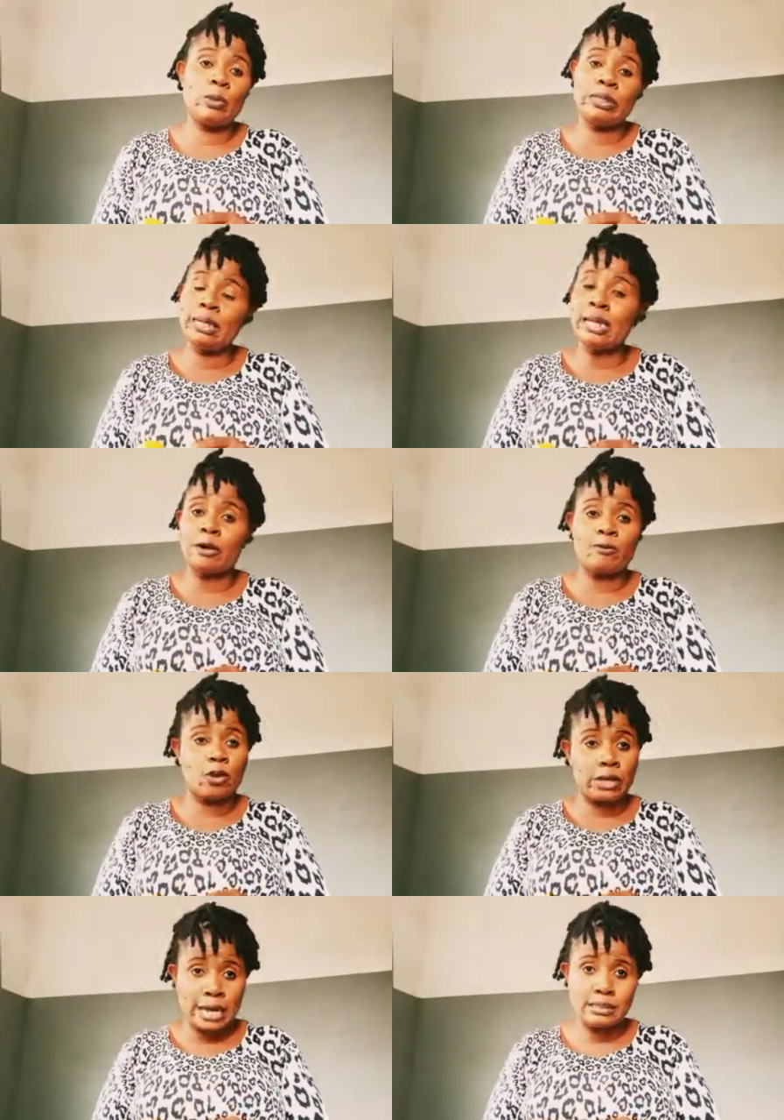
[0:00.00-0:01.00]
for
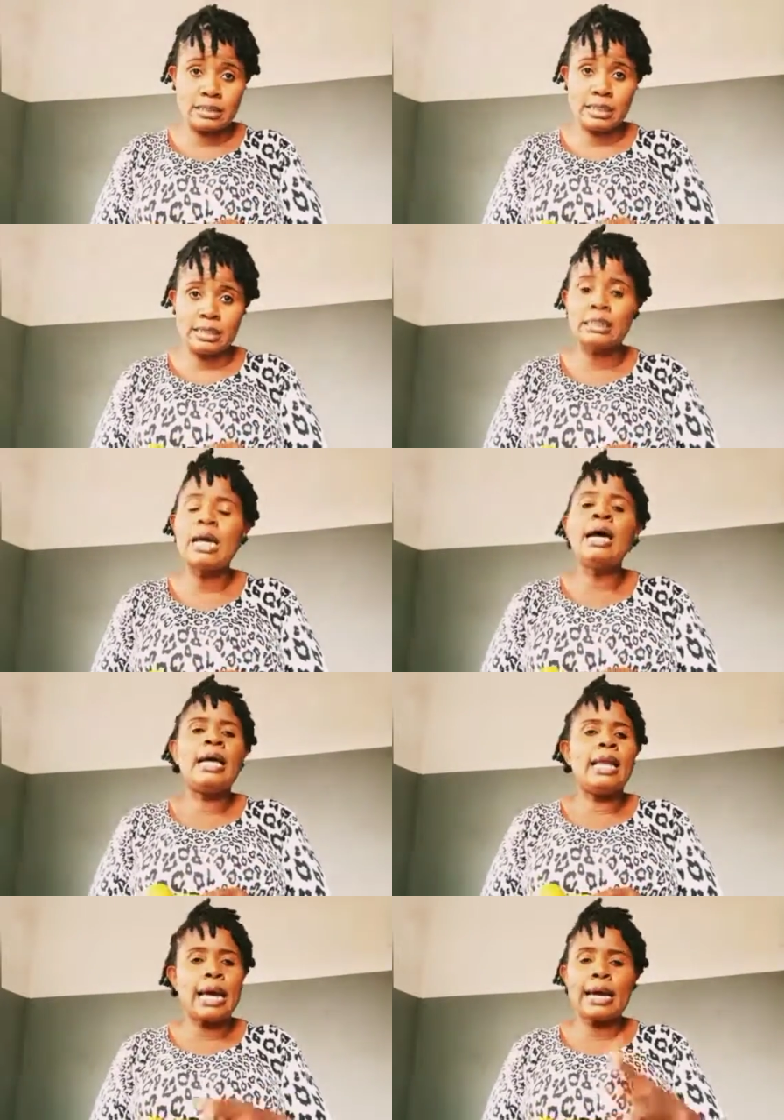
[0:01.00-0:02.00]
19th, like
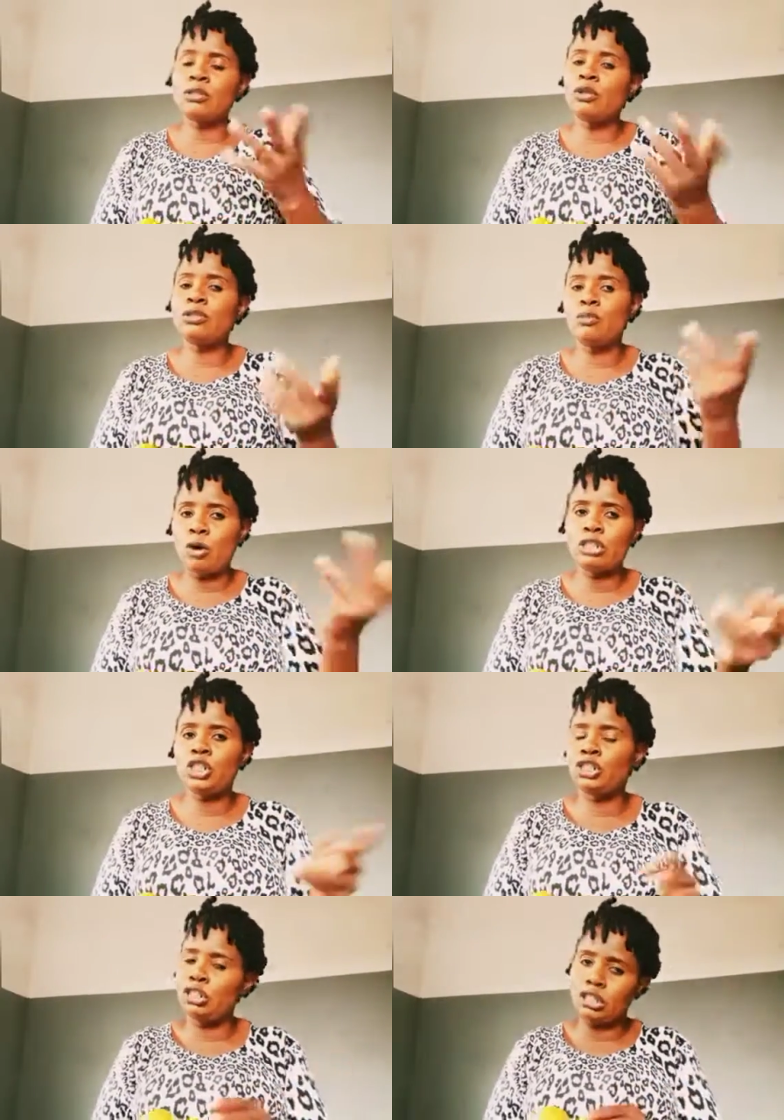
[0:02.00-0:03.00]
I told you, the money is
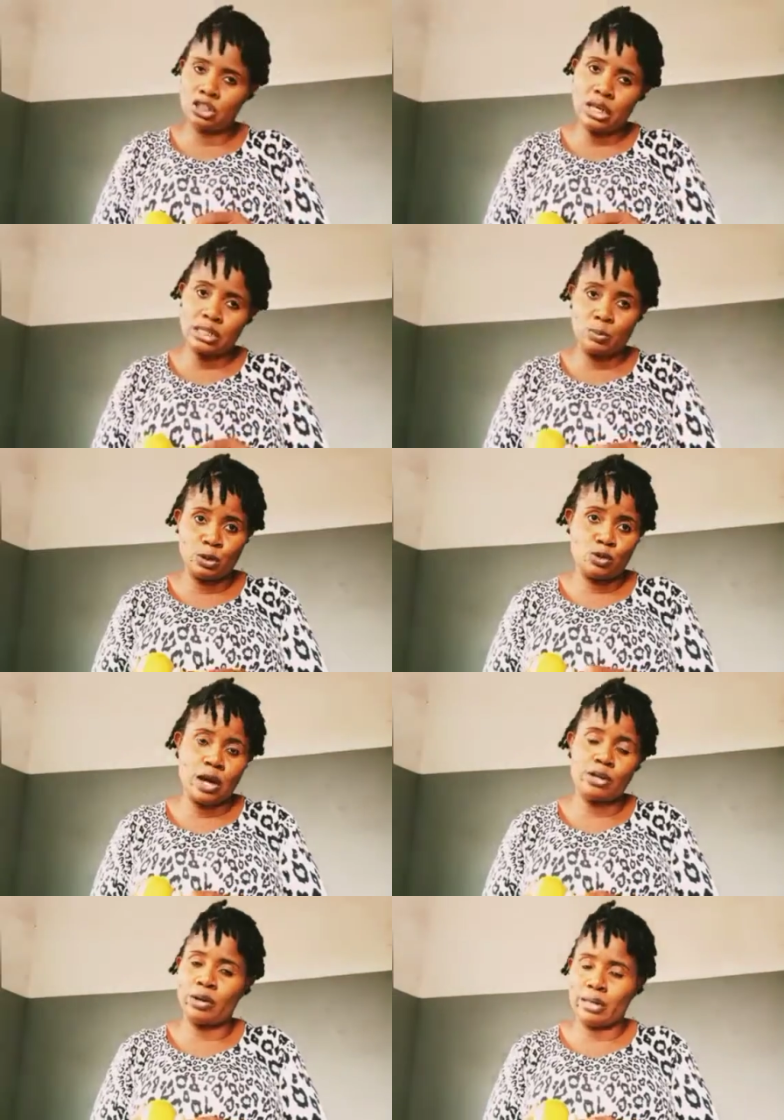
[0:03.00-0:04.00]
shared spiritually on
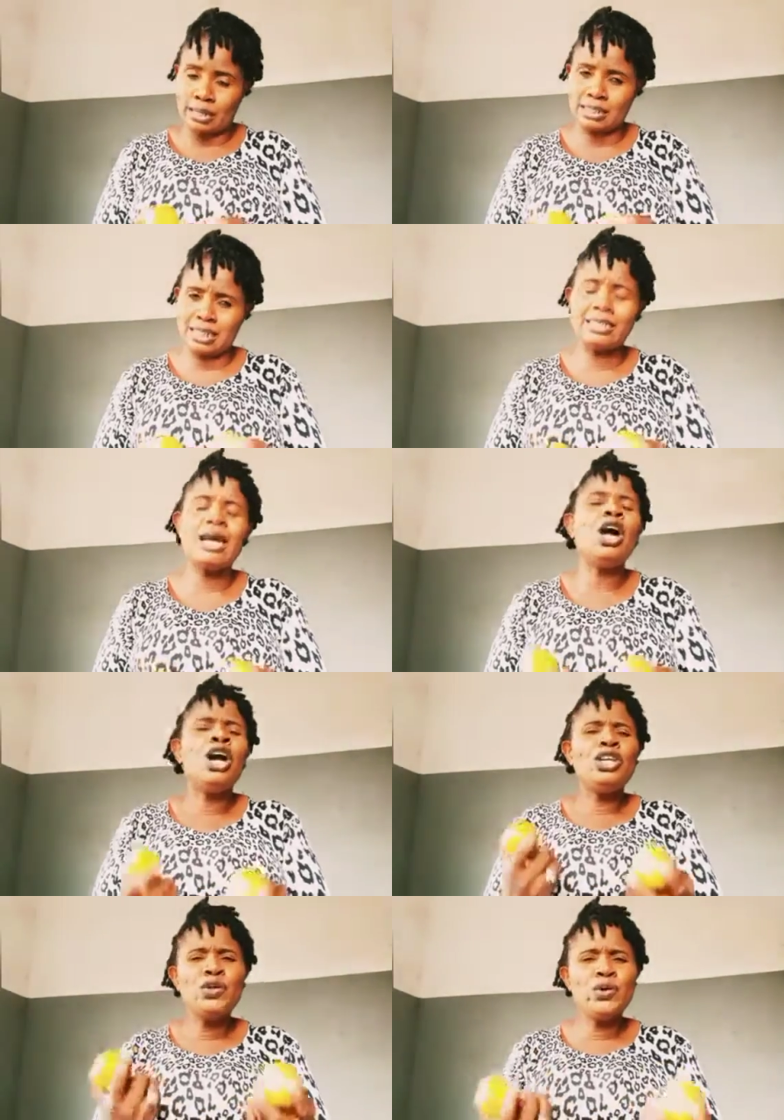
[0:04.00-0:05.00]
19th, you
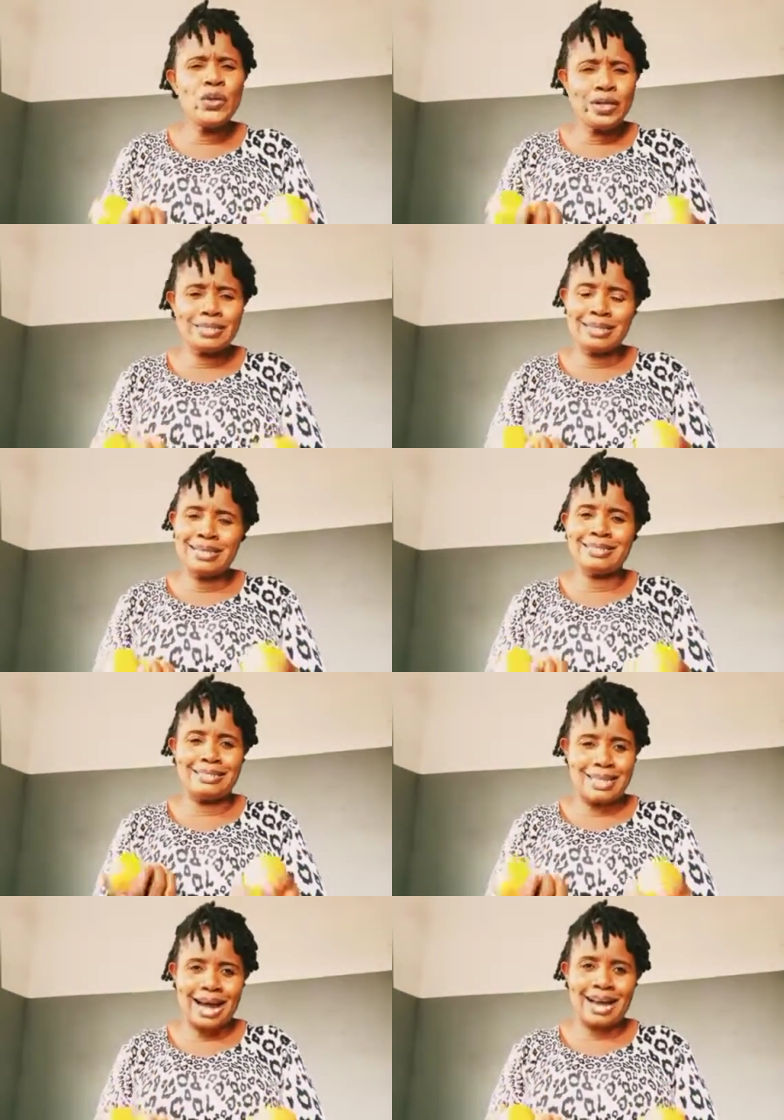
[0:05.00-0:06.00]
notice
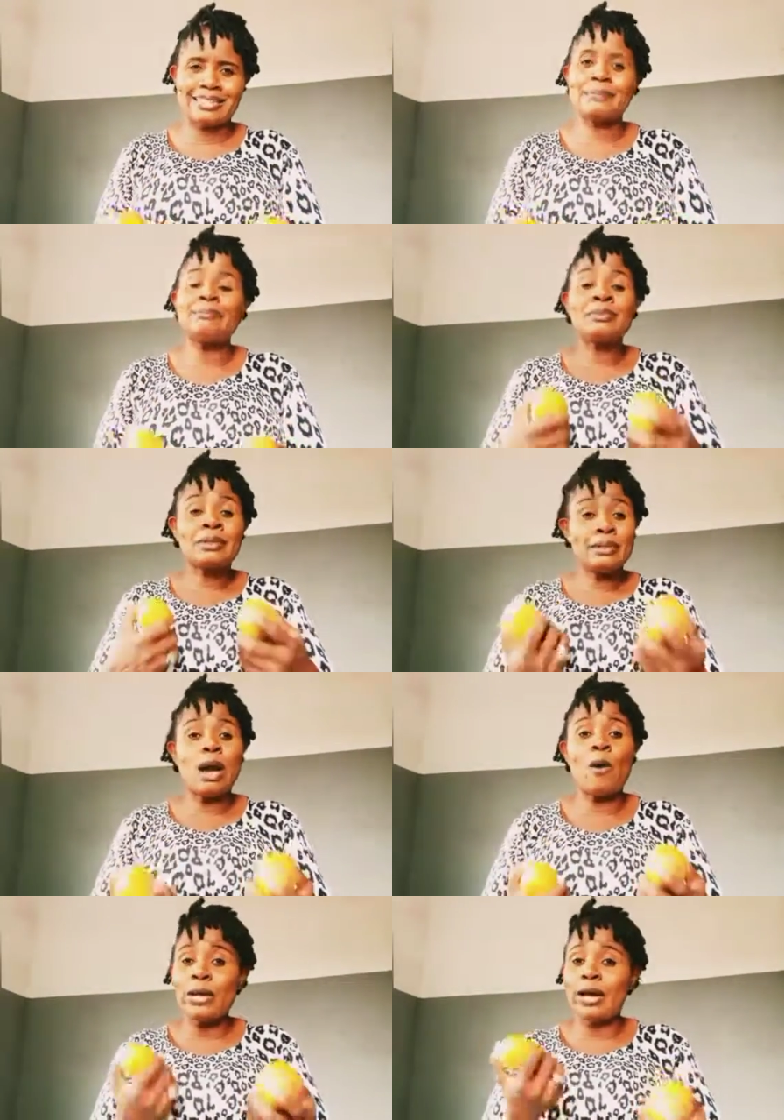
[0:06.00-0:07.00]
that there were
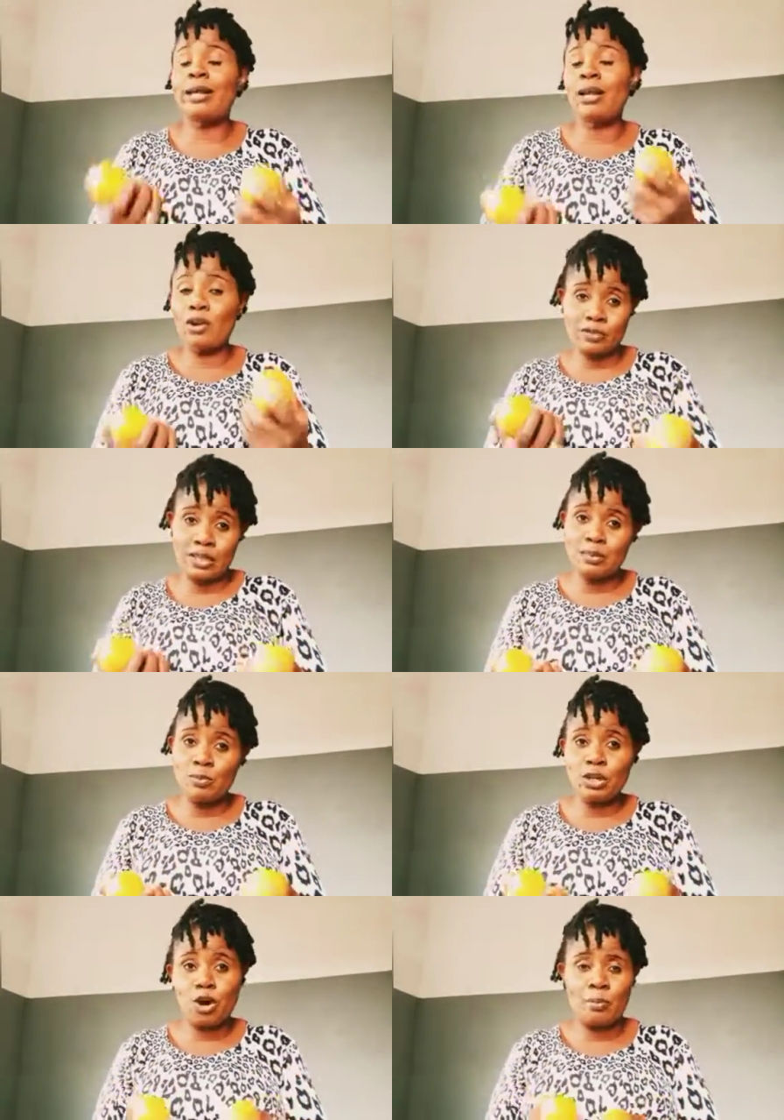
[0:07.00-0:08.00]
a lot of testimony
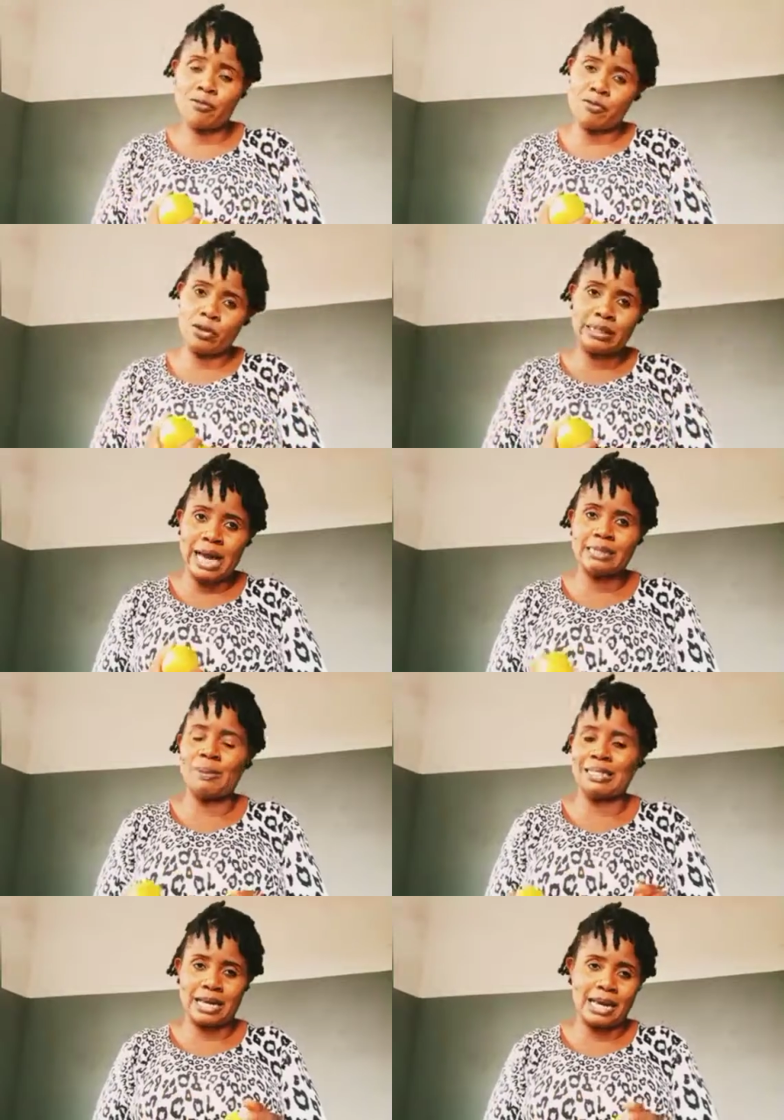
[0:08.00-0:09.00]
coming from that
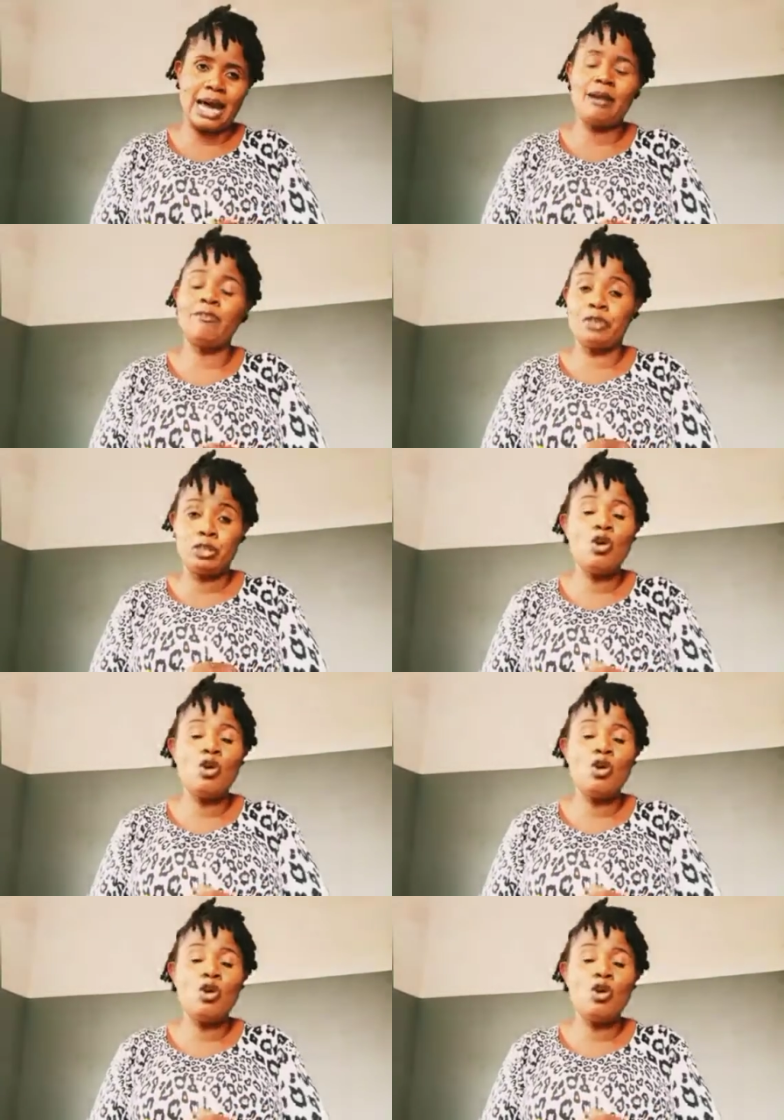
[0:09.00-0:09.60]
particular video.